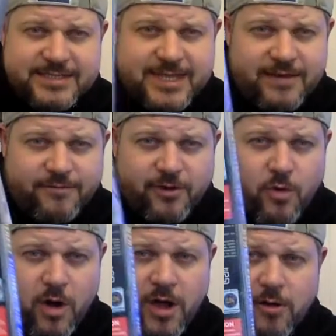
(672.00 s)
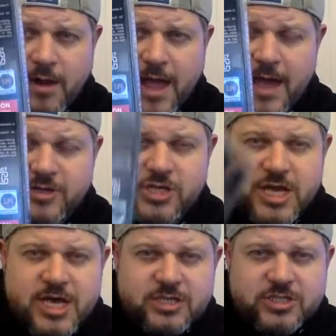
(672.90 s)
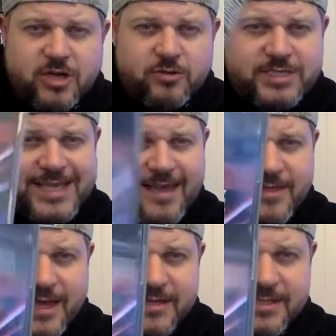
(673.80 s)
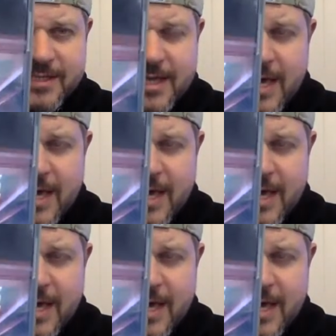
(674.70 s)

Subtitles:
sell it for quite a lot of cash. So to get this,